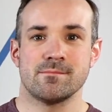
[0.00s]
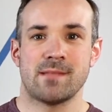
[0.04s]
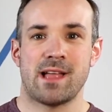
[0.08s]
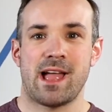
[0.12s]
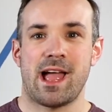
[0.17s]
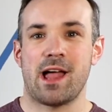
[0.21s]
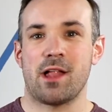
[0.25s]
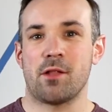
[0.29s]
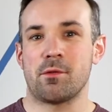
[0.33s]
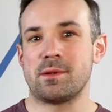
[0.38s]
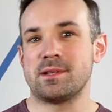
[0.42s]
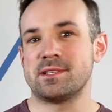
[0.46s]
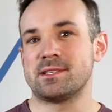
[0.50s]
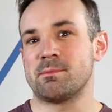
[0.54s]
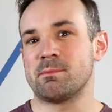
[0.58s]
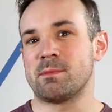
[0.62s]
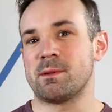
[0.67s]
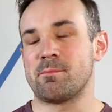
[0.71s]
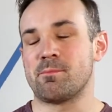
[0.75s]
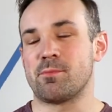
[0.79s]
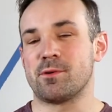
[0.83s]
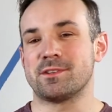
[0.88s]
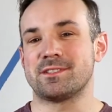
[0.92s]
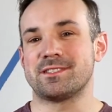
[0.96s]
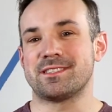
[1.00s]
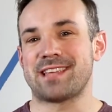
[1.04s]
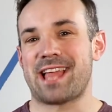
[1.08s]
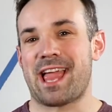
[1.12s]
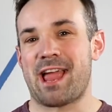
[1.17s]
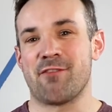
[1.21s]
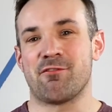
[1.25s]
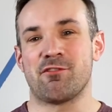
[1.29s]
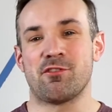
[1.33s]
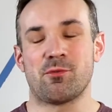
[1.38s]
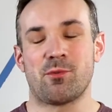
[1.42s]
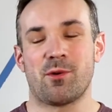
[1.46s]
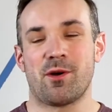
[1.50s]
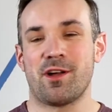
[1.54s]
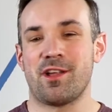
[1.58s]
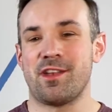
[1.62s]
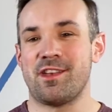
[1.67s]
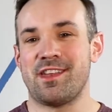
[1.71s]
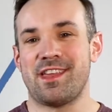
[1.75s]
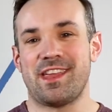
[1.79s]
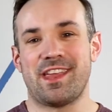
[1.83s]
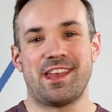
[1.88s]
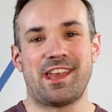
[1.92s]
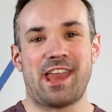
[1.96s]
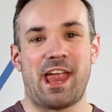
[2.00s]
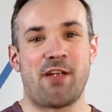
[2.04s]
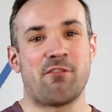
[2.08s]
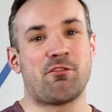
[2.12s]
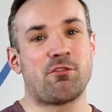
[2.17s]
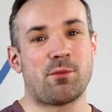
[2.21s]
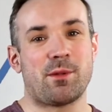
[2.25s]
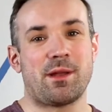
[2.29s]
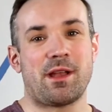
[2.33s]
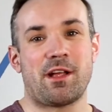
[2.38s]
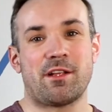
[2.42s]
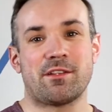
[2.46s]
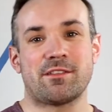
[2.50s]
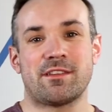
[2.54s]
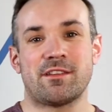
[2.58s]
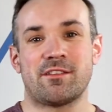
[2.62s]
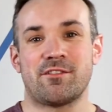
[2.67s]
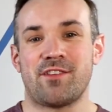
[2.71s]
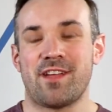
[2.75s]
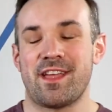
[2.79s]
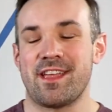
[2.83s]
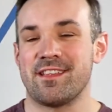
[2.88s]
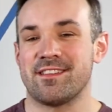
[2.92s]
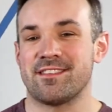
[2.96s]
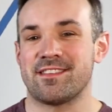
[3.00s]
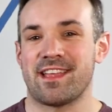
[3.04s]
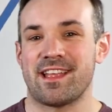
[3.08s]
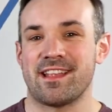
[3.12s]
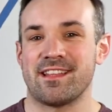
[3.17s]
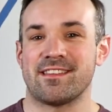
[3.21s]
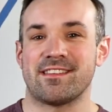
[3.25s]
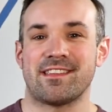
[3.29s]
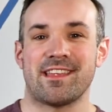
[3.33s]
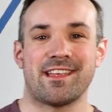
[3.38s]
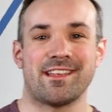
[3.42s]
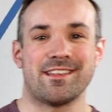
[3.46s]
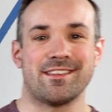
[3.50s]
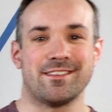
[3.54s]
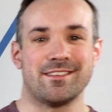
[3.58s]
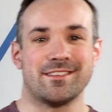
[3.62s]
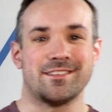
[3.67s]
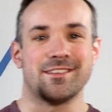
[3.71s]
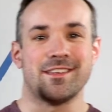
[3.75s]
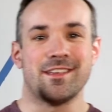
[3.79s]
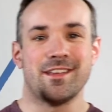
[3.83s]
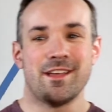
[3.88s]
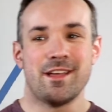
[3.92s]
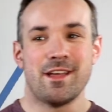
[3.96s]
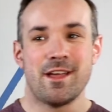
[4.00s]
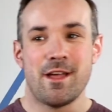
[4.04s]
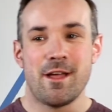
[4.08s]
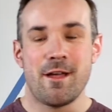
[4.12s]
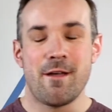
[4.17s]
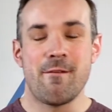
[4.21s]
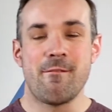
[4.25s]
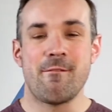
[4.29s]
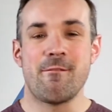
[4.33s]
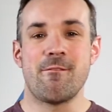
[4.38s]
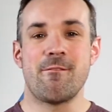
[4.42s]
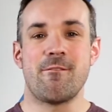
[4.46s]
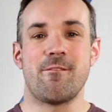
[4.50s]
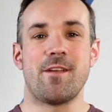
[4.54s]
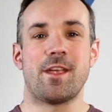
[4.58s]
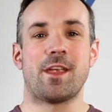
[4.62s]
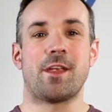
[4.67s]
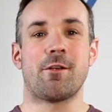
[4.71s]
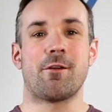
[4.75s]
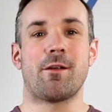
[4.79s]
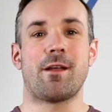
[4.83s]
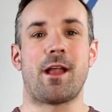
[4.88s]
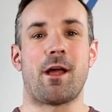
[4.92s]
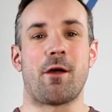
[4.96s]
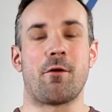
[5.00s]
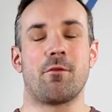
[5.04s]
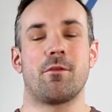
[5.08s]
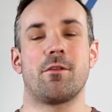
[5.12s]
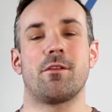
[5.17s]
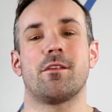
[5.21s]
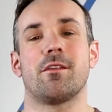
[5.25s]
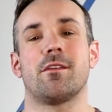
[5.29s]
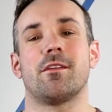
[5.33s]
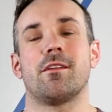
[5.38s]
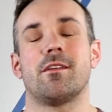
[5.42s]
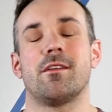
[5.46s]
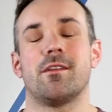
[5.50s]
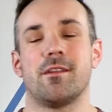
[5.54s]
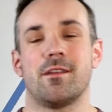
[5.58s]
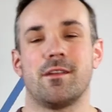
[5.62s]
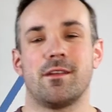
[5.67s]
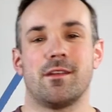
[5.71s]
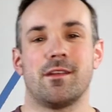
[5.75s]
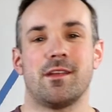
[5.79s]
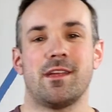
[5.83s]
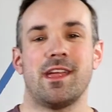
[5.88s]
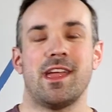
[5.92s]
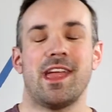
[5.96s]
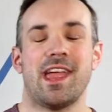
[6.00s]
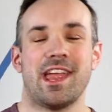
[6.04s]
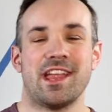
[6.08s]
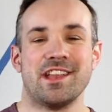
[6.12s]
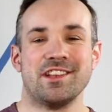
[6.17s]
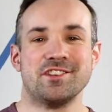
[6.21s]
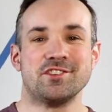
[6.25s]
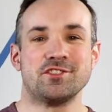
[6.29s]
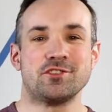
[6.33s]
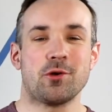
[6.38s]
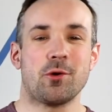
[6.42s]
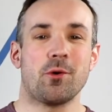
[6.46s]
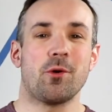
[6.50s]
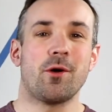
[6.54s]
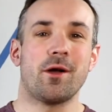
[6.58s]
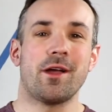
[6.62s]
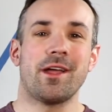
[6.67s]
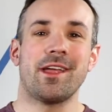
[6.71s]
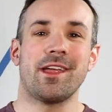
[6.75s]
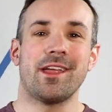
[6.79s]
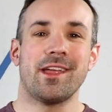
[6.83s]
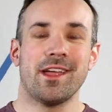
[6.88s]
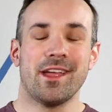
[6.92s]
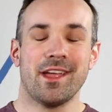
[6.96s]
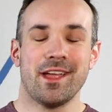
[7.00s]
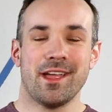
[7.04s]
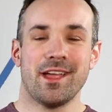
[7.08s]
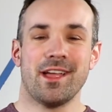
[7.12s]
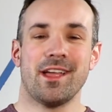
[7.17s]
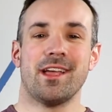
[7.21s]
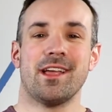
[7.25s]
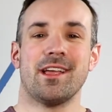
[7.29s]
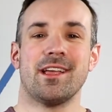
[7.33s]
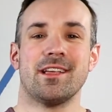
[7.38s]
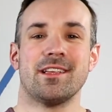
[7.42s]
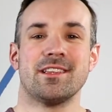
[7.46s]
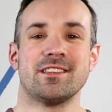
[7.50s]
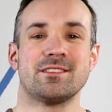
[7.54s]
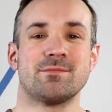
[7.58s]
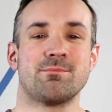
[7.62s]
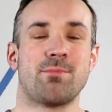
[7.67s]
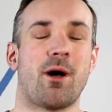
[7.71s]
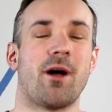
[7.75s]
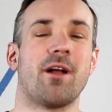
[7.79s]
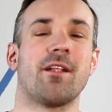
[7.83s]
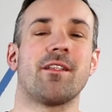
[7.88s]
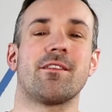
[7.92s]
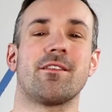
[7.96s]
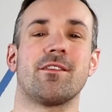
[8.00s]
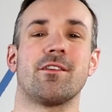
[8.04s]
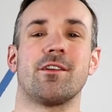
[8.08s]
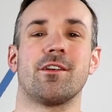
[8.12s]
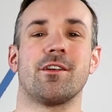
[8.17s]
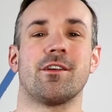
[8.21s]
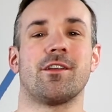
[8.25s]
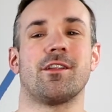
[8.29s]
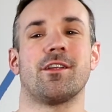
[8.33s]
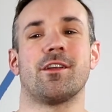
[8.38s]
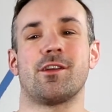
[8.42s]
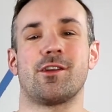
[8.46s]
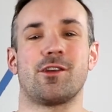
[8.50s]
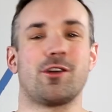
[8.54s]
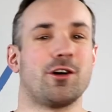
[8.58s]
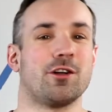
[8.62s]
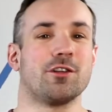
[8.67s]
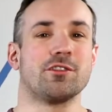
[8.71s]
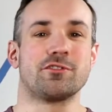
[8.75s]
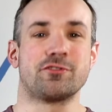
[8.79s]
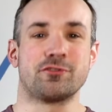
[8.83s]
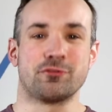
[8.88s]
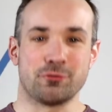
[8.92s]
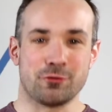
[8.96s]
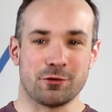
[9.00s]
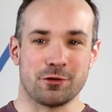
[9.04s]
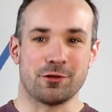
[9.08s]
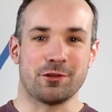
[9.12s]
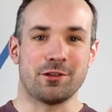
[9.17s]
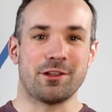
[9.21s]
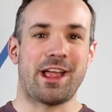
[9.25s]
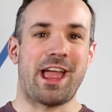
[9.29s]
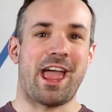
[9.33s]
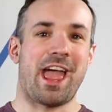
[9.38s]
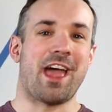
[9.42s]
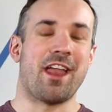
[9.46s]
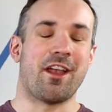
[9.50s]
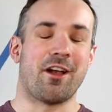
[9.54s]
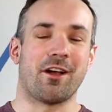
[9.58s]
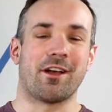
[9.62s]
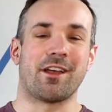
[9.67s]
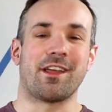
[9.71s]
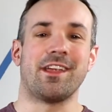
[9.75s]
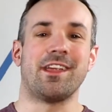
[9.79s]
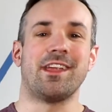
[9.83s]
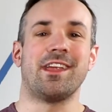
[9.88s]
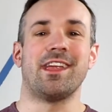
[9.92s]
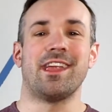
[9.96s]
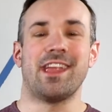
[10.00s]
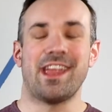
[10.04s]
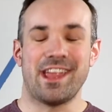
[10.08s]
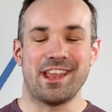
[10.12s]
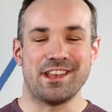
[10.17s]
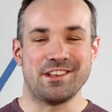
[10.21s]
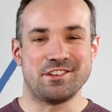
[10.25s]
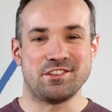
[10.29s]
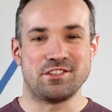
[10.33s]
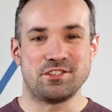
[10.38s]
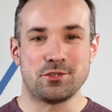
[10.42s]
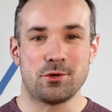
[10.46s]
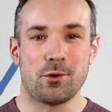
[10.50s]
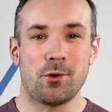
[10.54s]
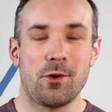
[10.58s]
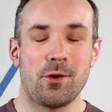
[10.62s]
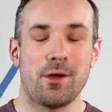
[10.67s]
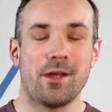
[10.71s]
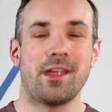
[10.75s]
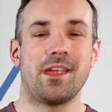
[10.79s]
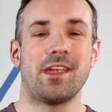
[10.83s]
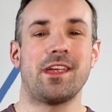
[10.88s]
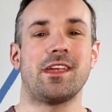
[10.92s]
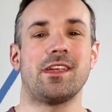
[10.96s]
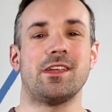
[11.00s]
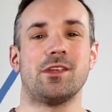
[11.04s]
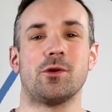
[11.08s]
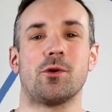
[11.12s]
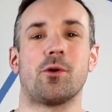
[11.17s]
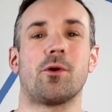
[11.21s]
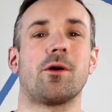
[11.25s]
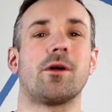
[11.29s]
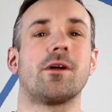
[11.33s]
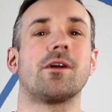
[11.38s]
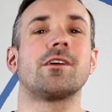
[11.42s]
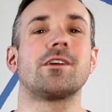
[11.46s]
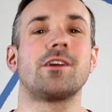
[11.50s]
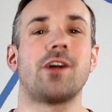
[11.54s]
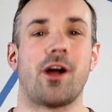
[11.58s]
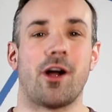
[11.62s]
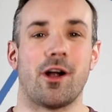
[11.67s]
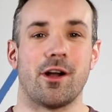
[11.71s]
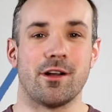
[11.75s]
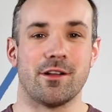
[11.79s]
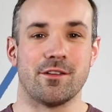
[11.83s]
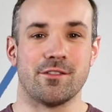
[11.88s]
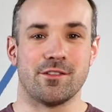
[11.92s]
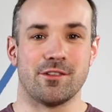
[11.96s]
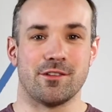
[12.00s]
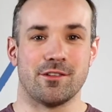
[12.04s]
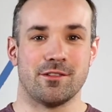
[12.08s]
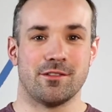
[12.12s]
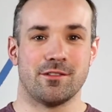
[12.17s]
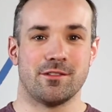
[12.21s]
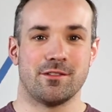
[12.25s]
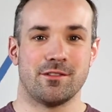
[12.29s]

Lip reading: Halloween simply puts everyone in everyone else's face and says, figure it out. Enjoy sponsored cultural anarchy. Enjoy your carnival.